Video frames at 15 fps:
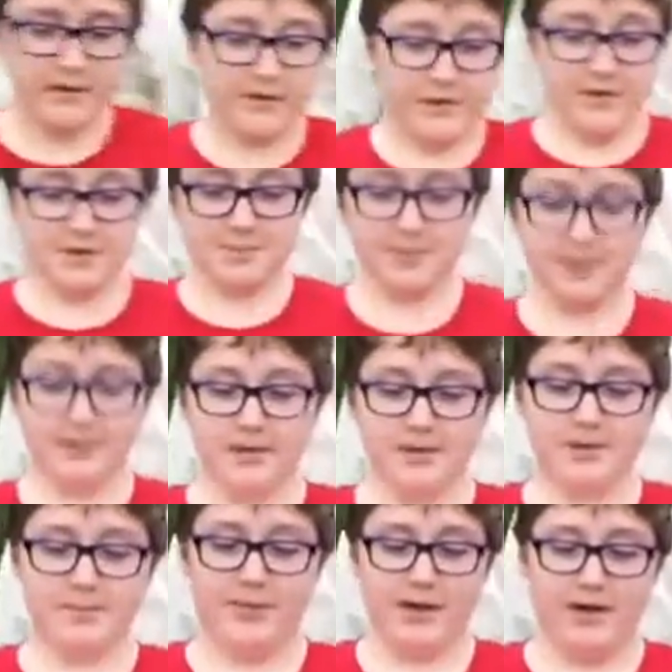This
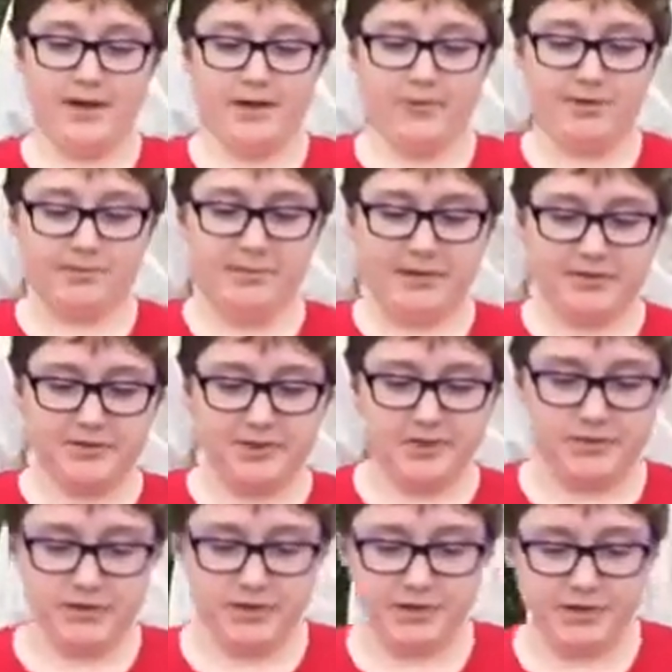political party was based on
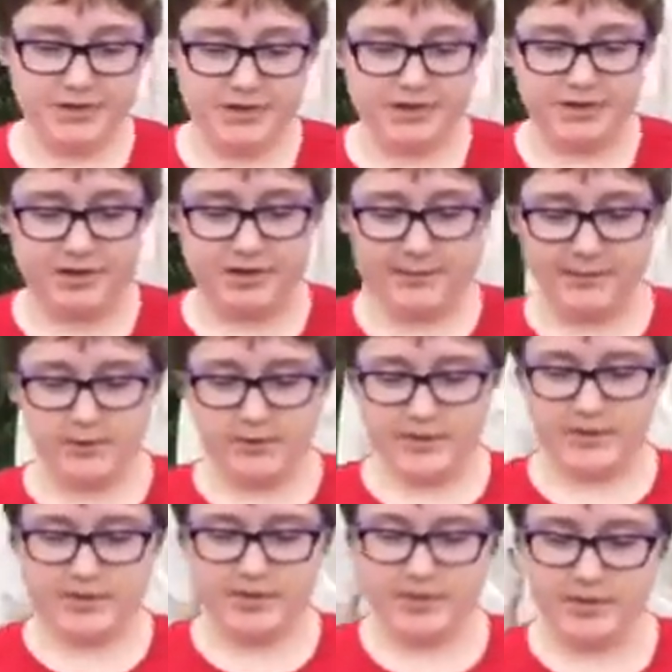religious
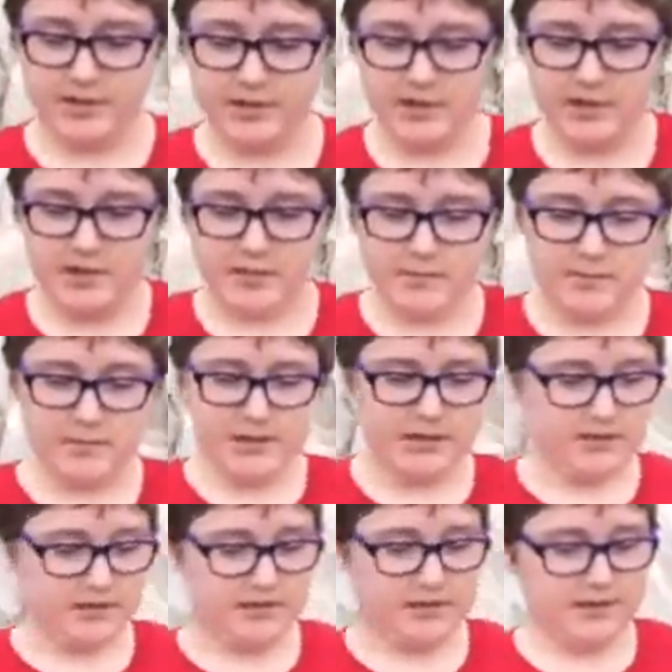disintegration
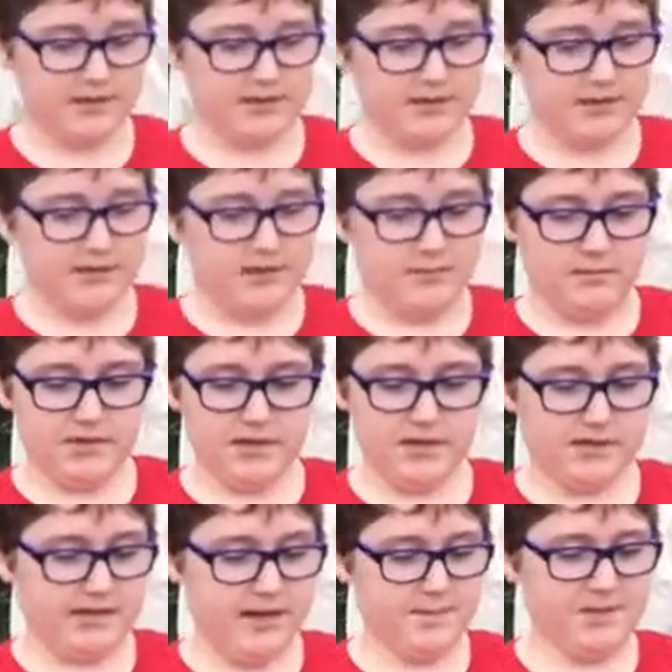because
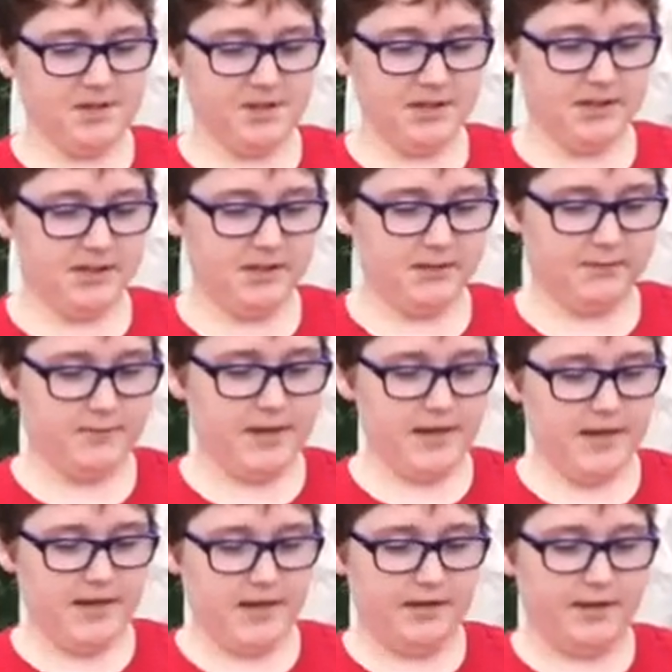they believed
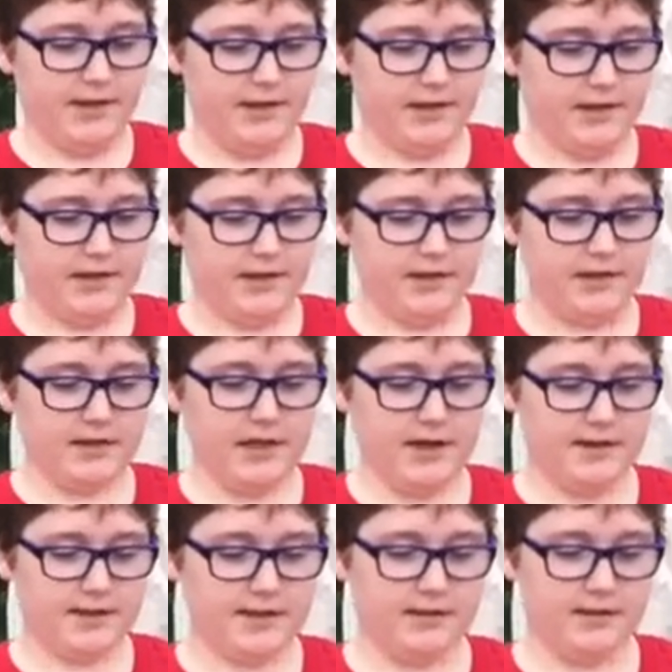that the
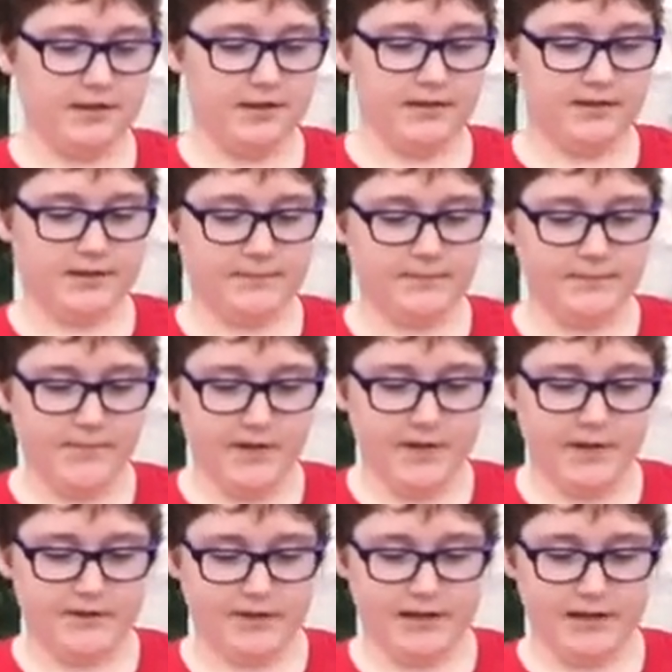Catholicism
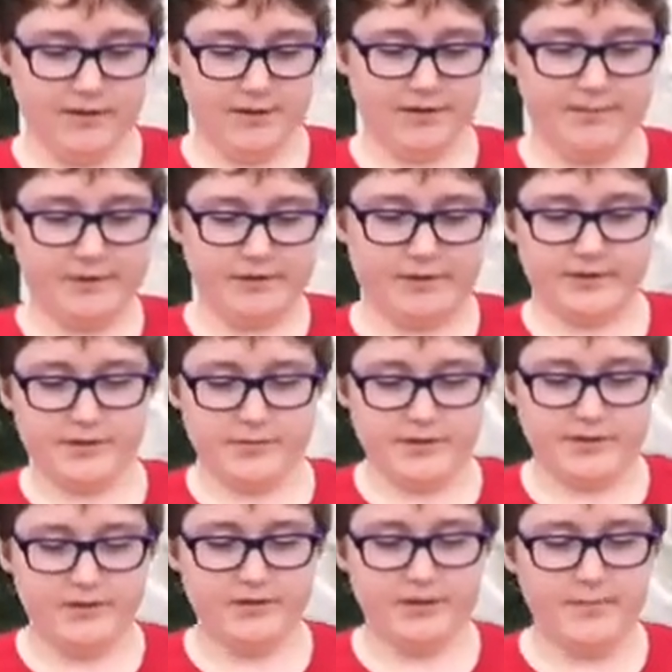of the Irish immigrants
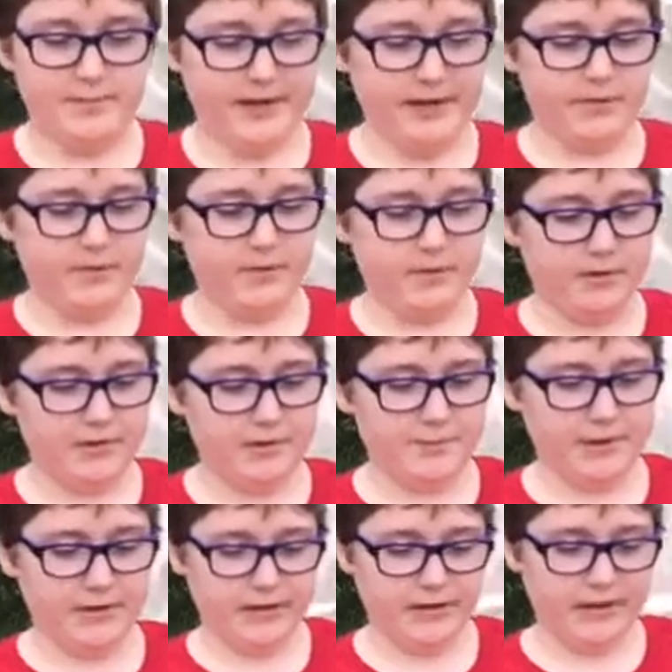was incompatible with
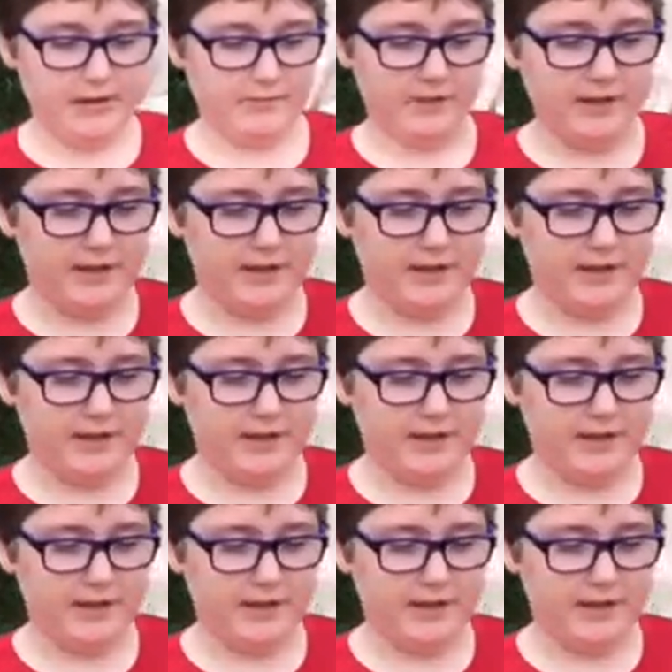American life.